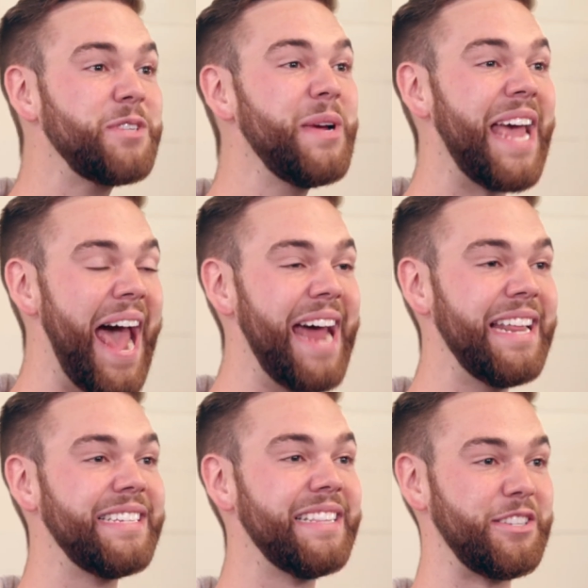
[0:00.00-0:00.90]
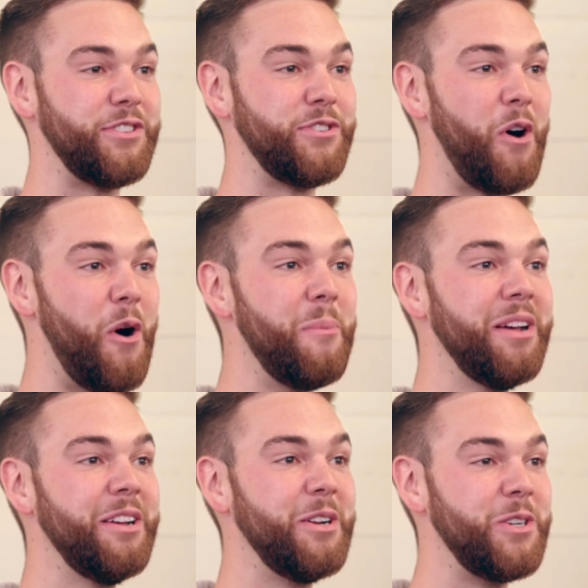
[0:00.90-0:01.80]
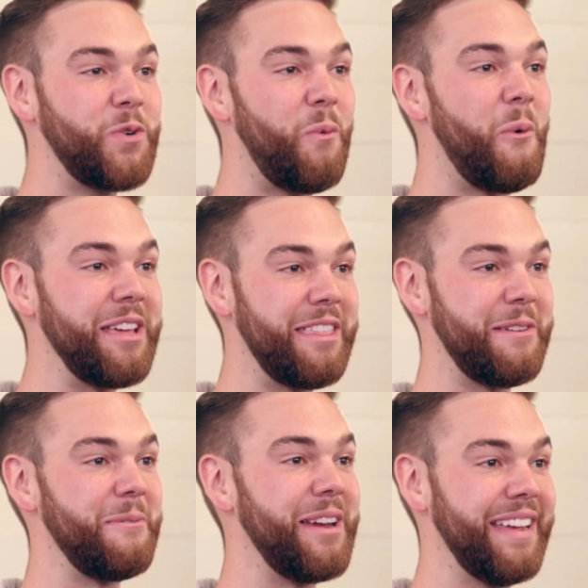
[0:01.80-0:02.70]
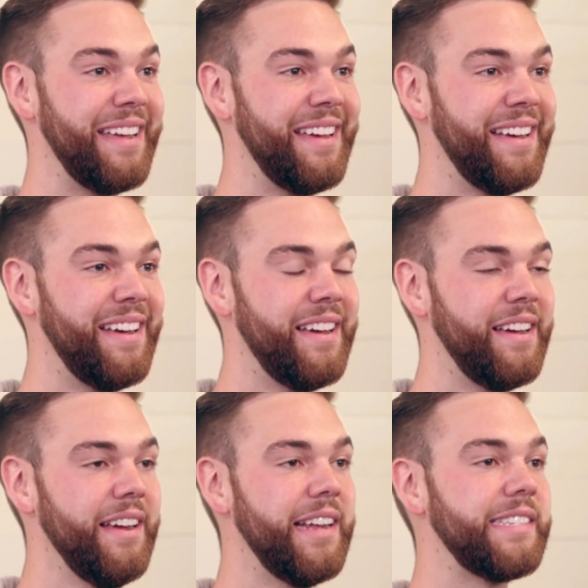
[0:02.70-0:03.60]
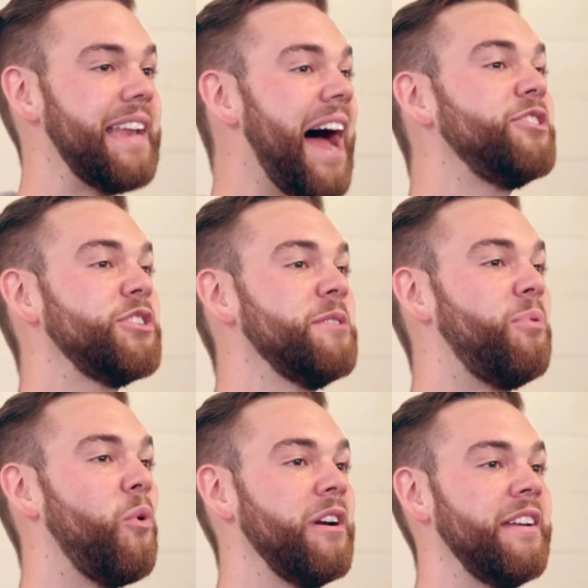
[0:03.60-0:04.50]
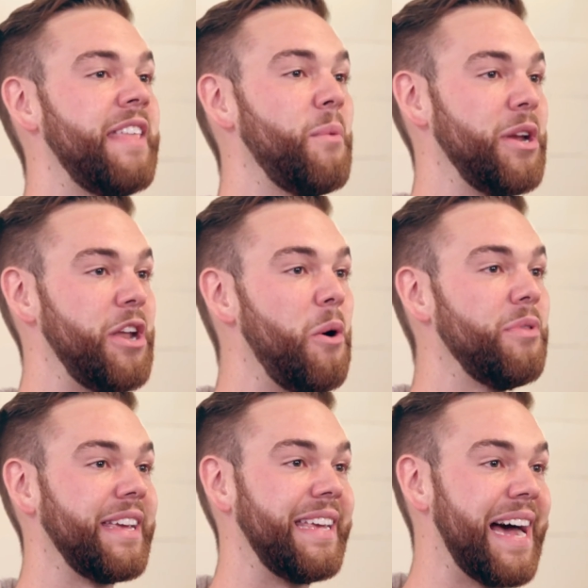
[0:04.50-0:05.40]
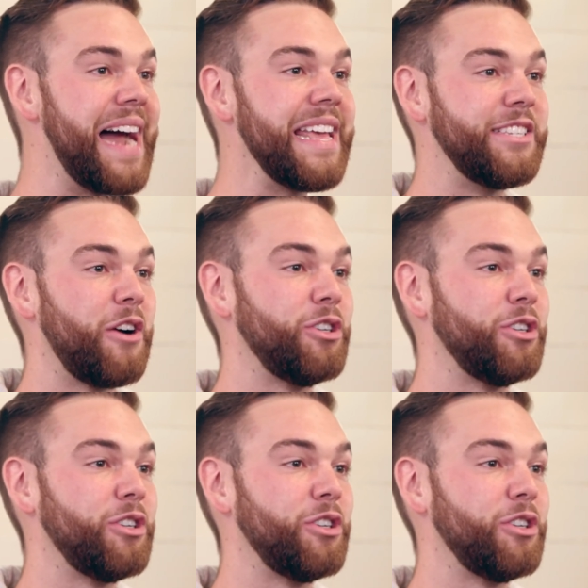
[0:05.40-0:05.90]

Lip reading: we head into this Psalm 23, it's not just important that we know that God is our